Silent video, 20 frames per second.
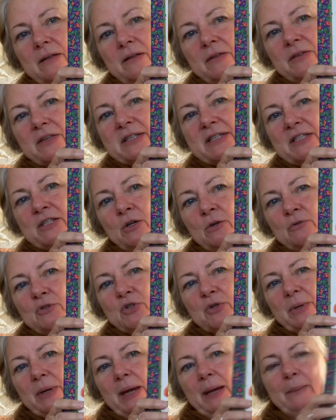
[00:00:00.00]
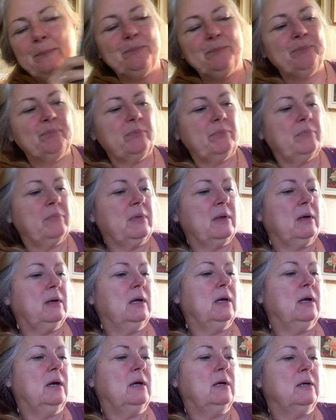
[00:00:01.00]
The Snow Tree.
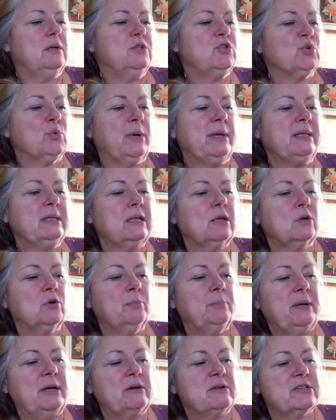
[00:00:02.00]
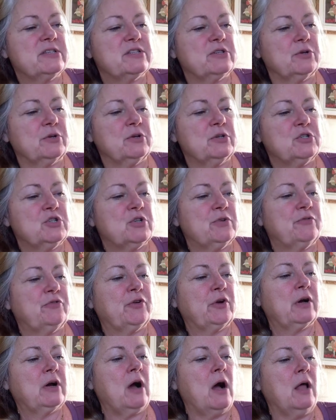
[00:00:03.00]
Join Little Bear's search
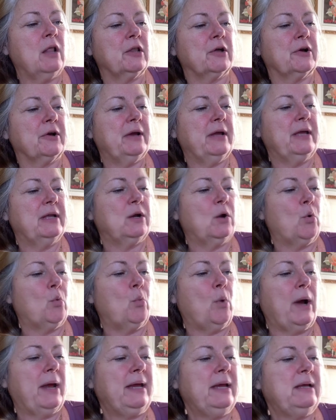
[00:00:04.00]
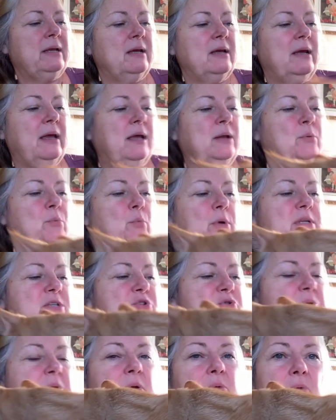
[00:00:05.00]
for color in a white and
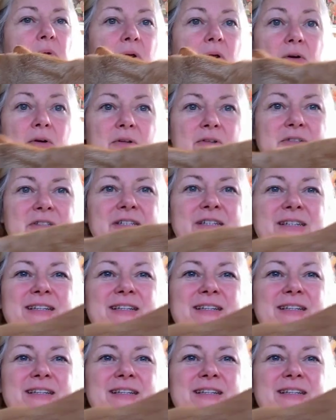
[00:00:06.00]
wintry world.